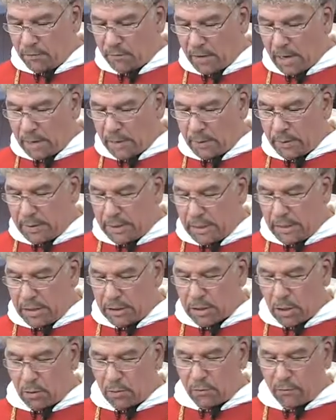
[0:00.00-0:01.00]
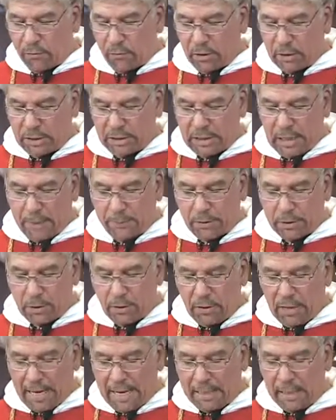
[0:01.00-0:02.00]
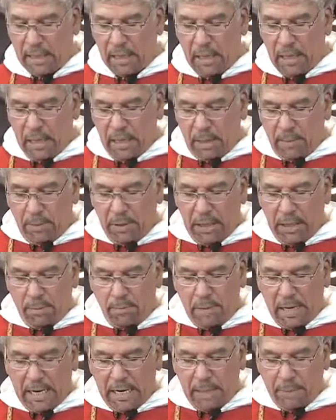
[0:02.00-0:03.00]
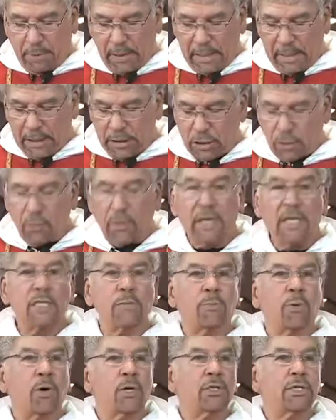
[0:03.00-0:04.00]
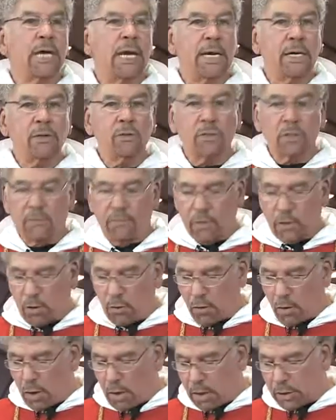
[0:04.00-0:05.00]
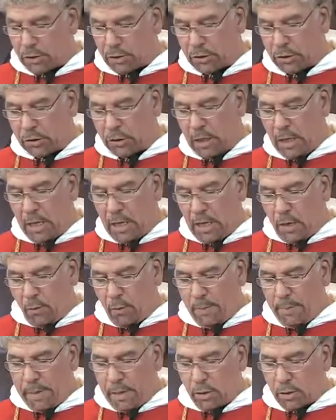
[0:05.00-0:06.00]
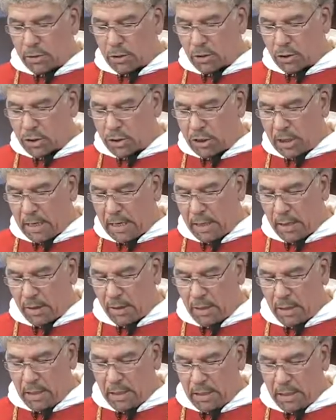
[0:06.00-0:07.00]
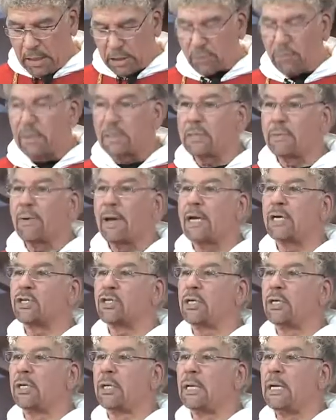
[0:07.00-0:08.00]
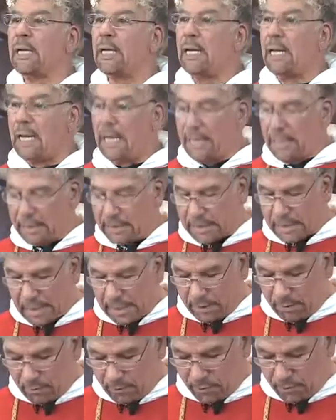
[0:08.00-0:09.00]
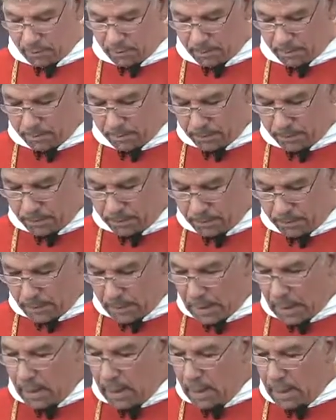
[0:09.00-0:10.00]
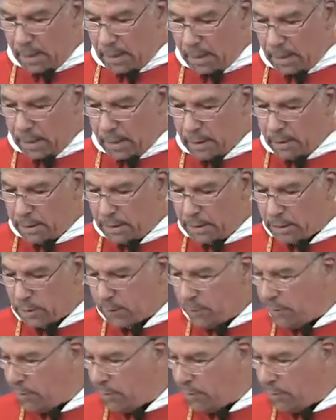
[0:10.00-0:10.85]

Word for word: following in his own footsteps, so that, being made by his grace partakers of the cross, we may also share his resurrection and his life. Let us